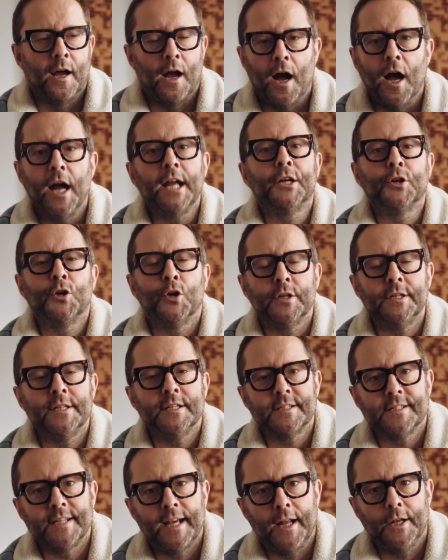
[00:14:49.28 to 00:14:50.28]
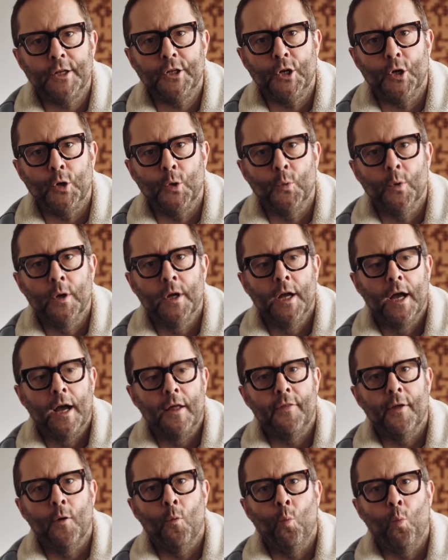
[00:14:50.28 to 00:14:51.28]
I couldn't tell you
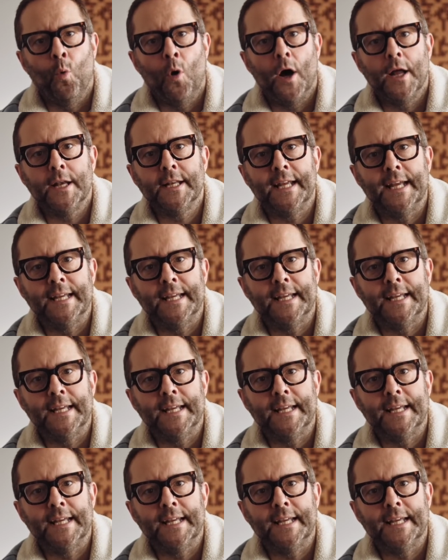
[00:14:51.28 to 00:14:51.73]
that one